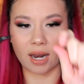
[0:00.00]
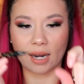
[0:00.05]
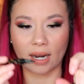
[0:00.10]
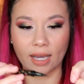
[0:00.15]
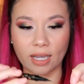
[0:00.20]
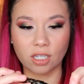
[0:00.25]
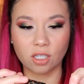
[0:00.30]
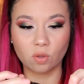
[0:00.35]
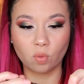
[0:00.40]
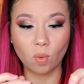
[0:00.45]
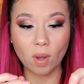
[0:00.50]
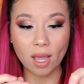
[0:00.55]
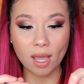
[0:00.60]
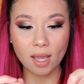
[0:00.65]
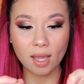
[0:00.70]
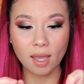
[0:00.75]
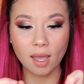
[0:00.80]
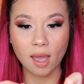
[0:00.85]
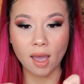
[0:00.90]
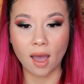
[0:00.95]
a nice
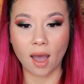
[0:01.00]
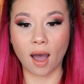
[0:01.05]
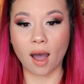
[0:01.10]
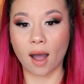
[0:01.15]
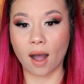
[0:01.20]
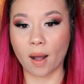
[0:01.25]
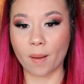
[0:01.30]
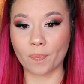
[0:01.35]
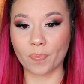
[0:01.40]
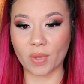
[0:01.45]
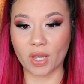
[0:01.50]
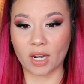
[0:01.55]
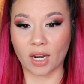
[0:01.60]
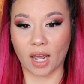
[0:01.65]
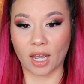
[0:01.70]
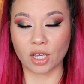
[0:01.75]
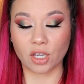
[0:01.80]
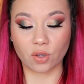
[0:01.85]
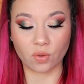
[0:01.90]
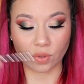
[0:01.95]
wing, and
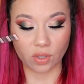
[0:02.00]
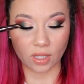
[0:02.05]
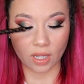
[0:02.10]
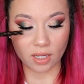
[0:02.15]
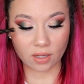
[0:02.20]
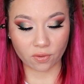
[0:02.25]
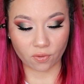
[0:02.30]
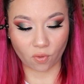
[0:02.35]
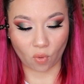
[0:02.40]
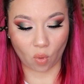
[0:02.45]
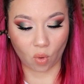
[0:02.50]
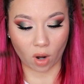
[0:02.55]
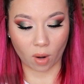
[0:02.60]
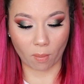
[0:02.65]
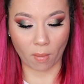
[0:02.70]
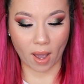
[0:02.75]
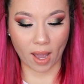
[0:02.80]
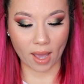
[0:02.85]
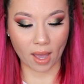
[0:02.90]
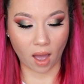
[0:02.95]
I use it for
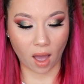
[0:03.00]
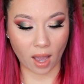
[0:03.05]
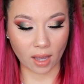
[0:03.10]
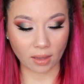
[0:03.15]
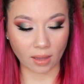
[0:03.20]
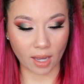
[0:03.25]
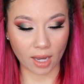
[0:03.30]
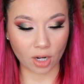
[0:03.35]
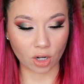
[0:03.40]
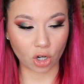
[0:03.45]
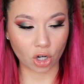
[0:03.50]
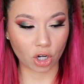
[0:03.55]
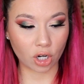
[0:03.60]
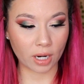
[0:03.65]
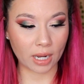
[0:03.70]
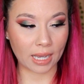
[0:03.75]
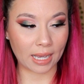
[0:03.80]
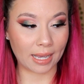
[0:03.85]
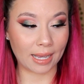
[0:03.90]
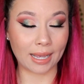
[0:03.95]
my eyeliner
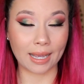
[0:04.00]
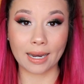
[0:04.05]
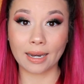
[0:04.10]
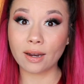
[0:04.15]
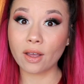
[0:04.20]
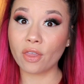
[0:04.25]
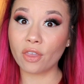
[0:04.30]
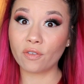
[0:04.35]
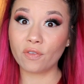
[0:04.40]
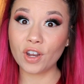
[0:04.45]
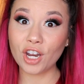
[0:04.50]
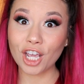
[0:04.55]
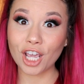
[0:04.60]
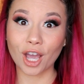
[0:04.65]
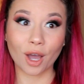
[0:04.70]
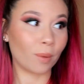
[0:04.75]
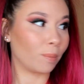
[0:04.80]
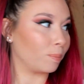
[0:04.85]
in the video.